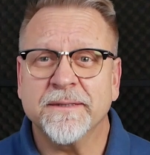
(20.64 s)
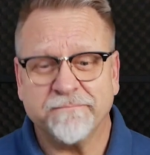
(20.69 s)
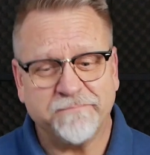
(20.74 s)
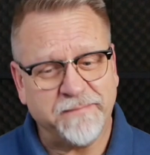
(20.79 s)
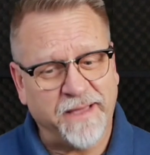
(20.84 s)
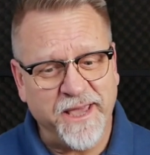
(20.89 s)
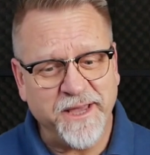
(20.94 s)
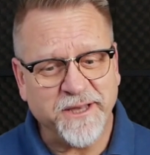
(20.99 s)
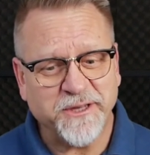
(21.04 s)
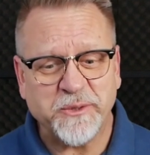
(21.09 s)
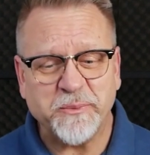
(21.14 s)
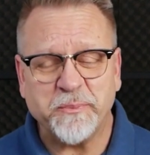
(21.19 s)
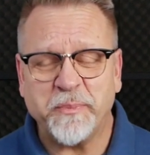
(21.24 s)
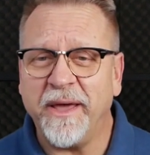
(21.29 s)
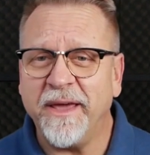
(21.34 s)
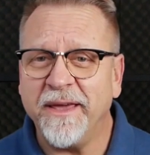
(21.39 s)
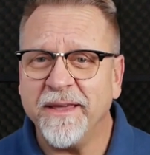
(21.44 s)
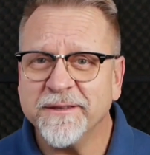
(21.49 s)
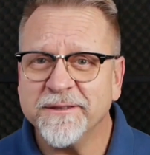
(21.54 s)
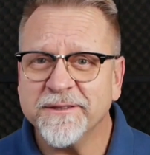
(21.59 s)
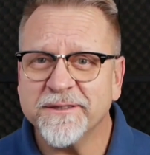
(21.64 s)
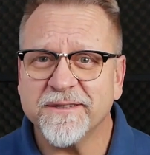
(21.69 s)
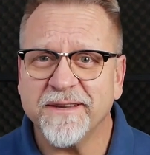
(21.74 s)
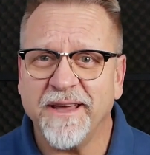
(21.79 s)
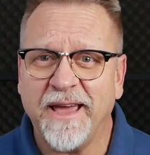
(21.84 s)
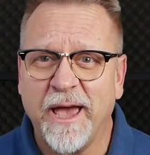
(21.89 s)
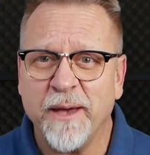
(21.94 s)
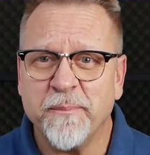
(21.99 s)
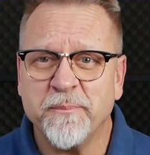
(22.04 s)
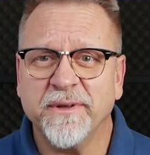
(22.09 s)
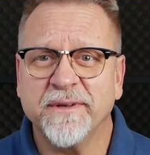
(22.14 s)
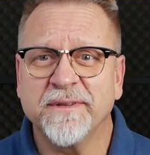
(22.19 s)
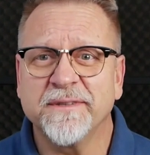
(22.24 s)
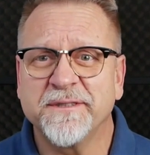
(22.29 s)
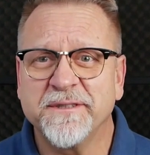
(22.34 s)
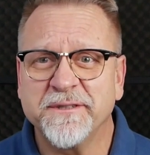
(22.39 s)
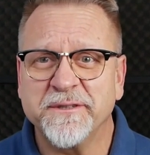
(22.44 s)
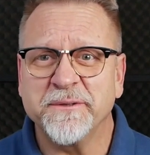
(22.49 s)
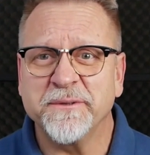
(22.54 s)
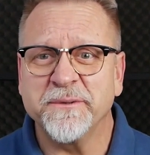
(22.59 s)
aches and pains happen
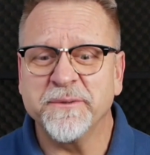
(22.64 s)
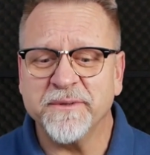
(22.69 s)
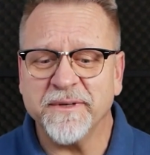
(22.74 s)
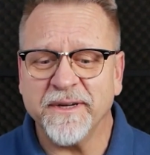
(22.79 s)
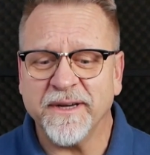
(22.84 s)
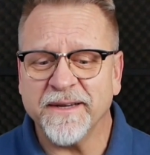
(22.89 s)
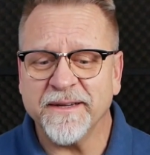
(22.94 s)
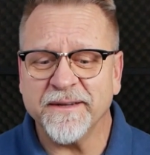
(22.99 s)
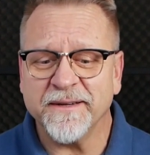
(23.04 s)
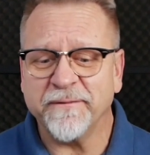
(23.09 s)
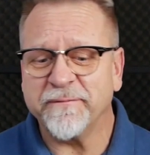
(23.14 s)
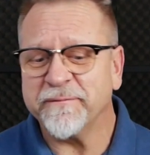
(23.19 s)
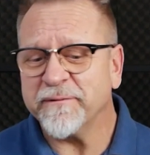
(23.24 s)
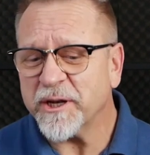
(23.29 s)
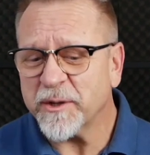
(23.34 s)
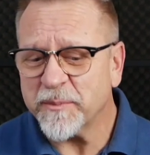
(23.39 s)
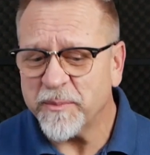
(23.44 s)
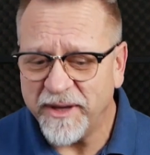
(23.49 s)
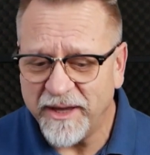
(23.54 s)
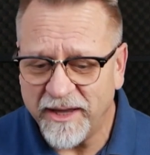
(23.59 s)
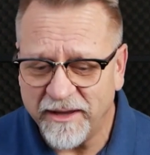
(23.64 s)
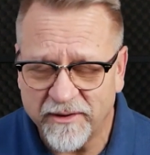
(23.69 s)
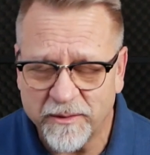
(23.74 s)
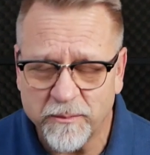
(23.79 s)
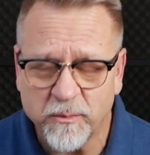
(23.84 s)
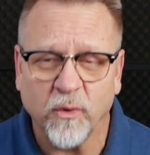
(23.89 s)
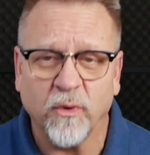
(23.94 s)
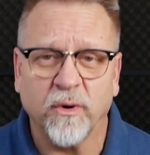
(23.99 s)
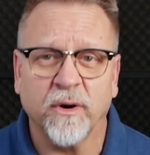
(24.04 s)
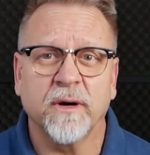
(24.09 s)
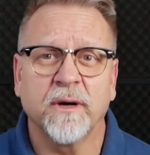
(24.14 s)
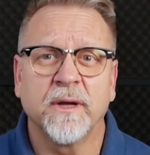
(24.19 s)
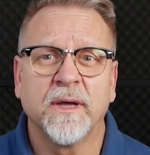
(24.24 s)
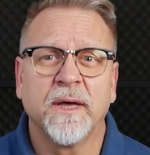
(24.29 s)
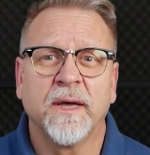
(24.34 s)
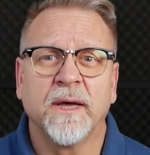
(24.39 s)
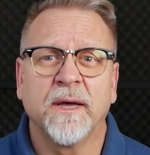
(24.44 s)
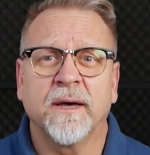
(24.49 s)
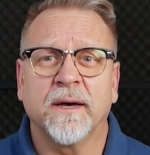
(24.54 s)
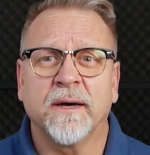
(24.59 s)
to afflict me even more.
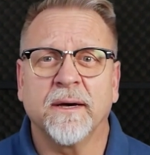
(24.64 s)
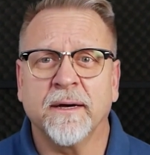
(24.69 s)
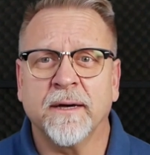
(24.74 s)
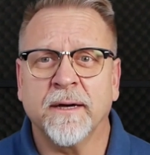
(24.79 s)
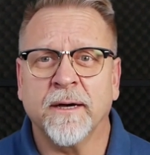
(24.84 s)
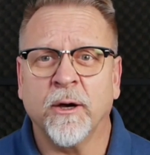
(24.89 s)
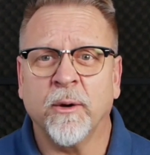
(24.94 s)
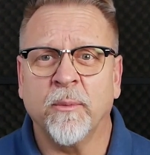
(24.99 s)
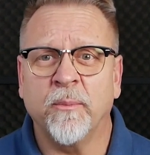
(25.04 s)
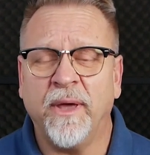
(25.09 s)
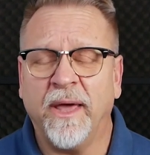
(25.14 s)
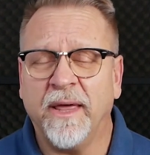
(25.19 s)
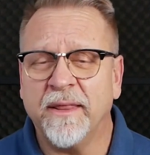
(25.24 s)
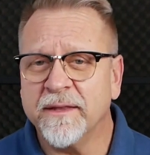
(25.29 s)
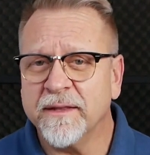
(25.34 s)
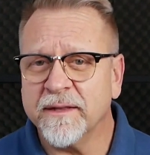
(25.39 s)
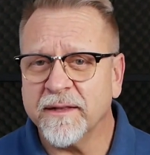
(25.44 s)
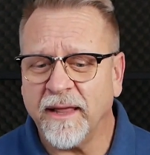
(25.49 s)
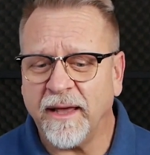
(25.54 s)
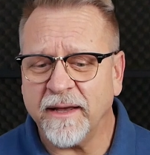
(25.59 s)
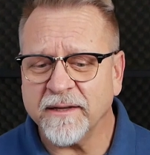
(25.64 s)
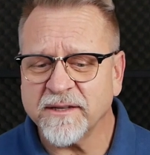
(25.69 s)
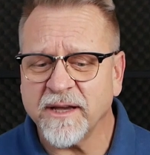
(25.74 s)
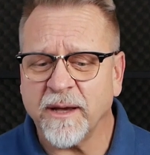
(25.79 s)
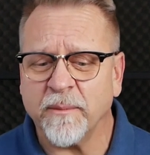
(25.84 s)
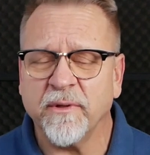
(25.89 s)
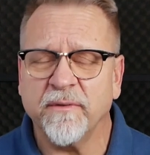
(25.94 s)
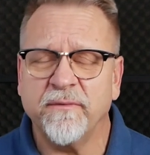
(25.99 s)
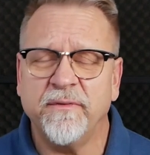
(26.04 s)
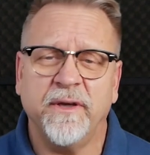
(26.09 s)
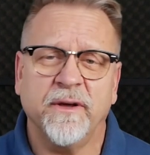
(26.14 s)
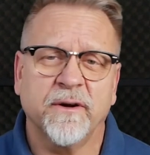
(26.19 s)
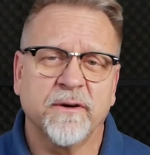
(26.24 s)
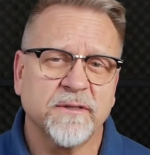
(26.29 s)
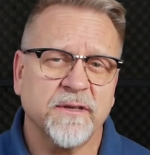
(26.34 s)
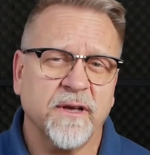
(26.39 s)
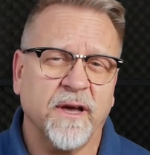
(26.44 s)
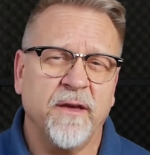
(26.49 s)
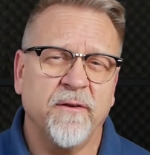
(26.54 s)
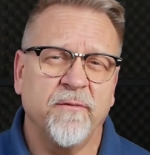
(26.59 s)
And in the last couple of years,
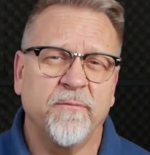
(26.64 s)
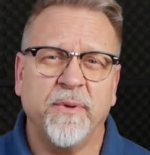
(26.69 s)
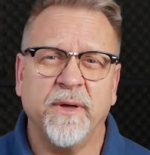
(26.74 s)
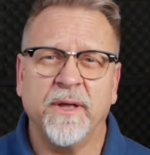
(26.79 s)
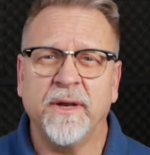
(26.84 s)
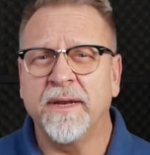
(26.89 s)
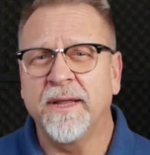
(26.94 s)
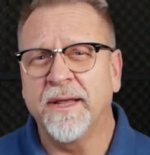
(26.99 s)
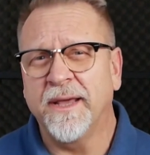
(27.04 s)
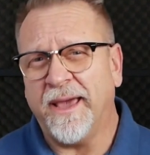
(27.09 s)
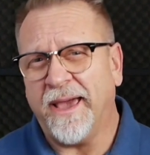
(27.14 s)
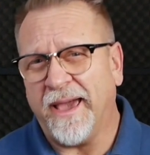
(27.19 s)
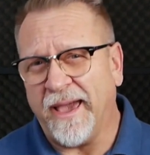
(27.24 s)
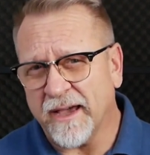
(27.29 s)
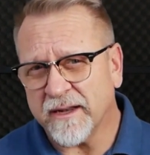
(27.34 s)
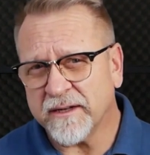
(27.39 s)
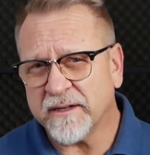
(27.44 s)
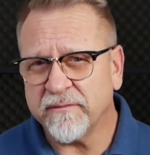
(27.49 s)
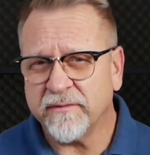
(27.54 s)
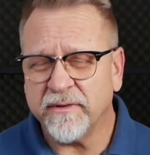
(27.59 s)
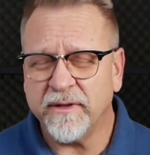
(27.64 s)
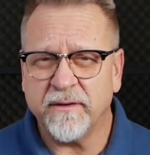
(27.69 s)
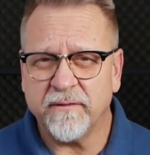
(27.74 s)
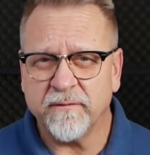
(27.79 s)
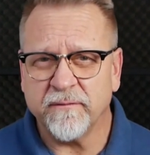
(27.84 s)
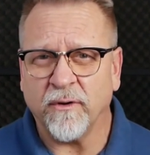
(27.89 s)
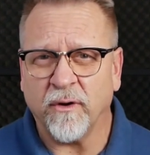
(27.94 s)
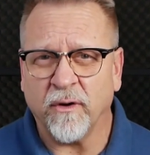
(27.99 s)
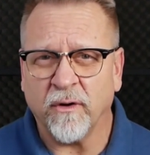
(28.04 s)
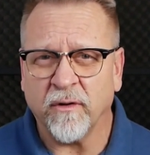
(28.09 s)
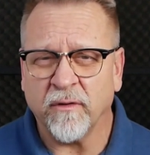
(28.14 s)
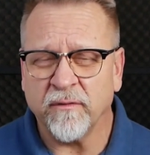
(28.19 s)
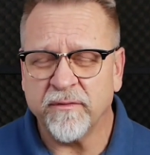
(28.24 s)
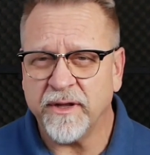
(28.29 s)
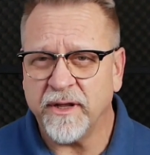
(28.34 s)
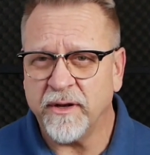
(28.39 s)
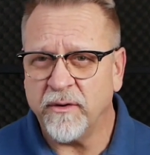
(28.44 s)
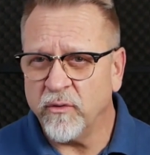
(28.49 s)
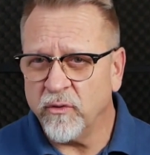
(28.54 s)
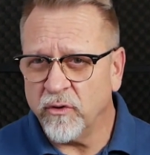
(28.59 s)
I've been actively involved
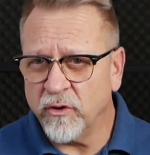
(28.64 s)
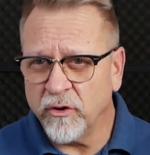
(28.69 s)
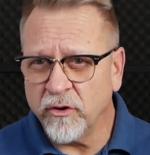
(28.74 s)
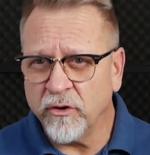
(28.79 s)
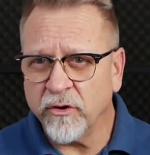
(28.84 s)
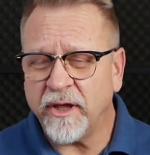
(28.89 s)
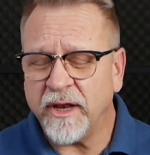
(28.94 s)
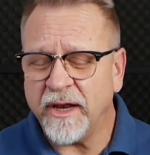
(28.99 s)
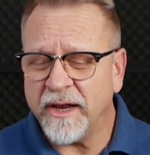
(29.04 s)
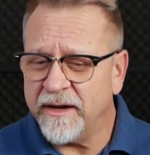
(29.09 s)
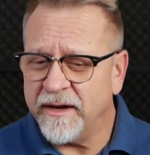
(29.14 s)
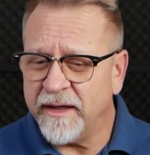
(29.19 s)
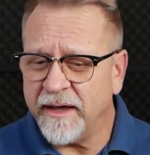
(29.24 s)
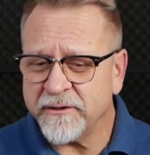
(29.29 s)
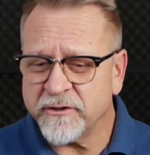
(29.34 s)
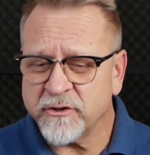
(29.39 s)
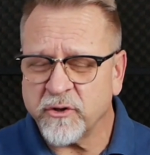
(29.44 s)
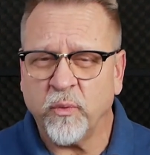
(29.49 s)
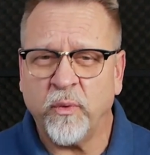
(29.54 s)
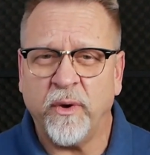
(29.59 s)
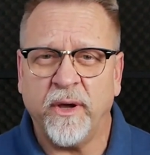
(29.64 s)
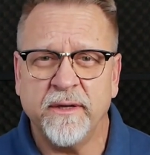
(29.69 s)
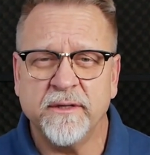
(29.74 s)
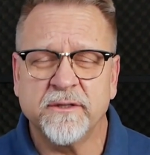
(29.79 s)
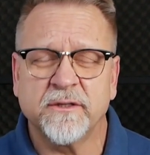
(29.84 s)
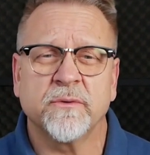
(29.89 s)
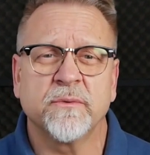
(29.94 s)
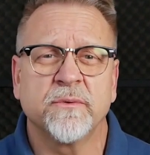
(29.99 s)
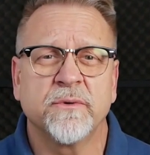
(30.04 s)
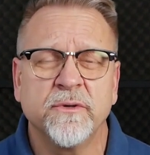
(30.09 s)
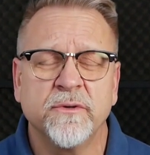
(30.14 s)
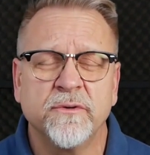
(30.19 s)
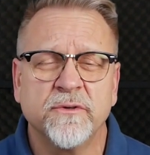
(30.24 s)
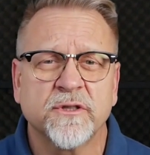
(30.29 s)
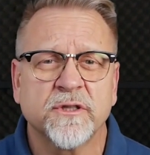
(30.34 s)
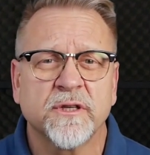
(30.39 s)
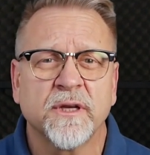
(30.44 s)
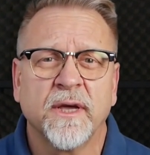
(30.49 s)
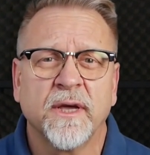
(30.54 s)
in looking at natural ways to reduce